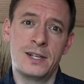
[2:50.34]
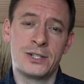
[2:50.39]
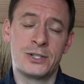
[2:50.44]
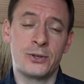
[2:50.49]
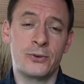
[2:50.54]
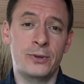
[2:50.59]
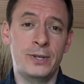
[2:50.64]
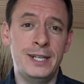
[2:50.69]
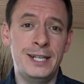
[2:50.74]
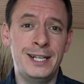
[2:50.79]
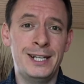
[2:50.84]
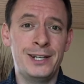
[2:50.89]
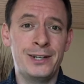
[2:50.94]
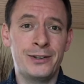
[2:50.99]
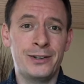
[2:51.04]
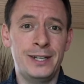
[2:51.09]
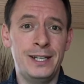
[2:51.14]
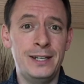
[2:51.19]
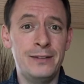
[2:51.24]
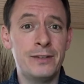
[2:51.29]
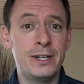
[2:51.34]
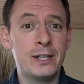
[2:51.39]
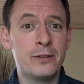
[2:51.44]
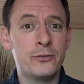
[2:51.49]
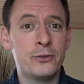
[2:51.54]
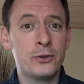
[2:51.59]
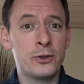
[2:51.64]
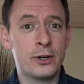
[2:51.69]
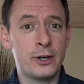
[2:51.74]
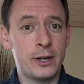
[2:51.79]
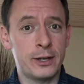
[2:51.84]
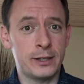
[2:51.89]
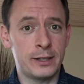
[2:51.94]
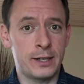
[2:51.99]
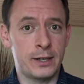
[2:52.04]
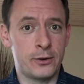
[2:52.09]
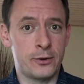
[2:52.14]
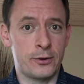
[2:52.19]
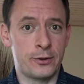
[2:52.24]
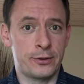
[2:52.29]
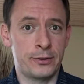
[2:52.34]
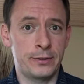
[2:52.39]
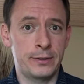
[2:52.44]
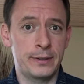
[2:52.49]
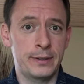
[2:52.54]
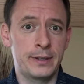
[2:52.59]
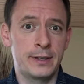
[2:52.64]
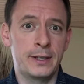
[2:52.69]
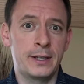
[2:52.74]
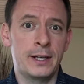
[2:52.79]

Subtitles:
So even if you're not an author,